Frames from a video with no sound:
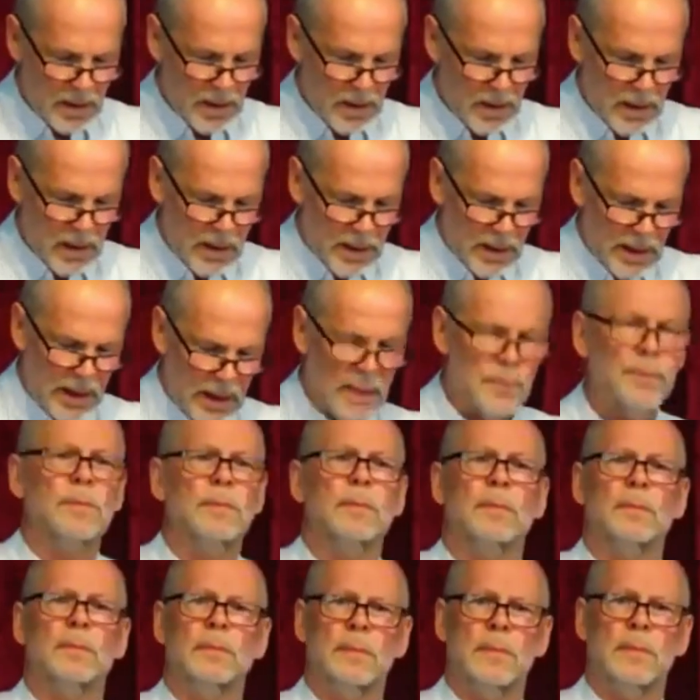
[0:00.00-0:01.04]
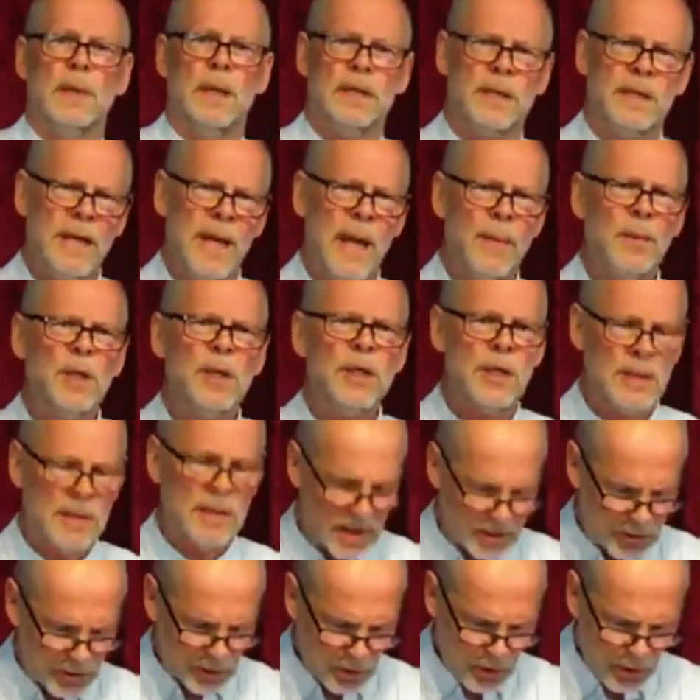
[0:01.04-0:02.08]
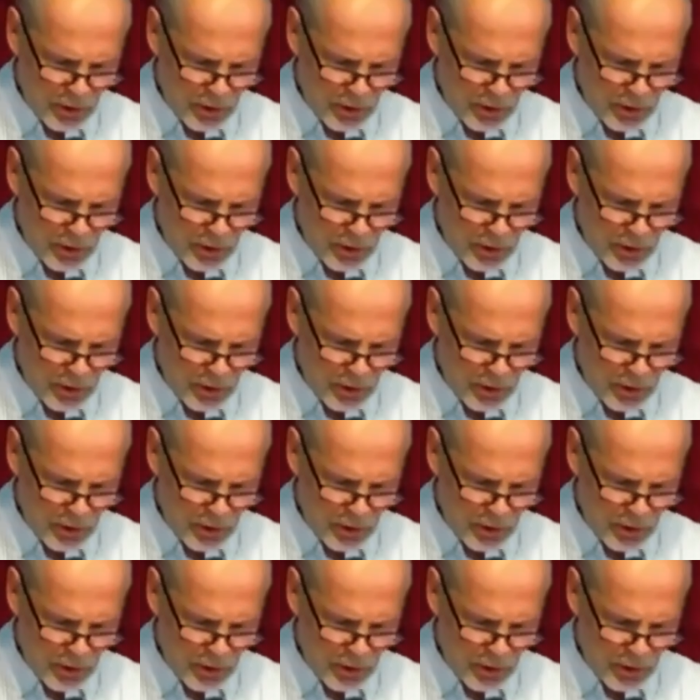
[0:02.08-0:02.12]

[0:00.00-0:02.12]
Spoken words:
It establishes the truth